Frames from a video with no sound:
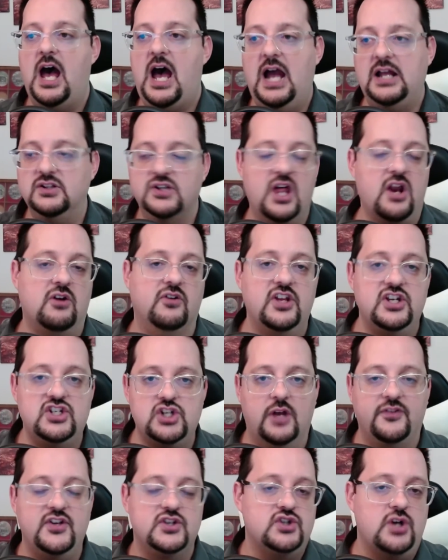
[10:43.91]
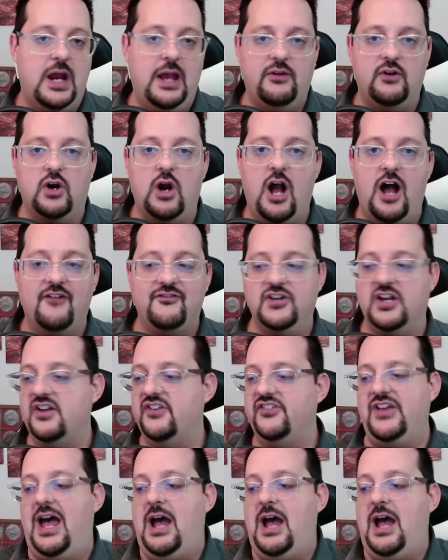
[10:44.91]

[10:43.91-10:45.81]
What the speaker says: I literally shut the trailer off because